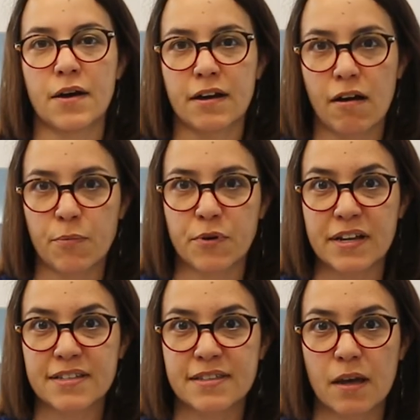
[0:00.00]

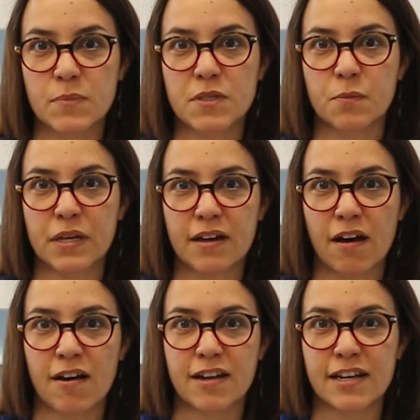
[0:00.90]
carbonize them so we
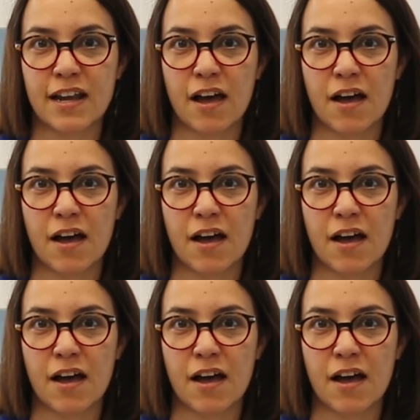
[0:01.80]
can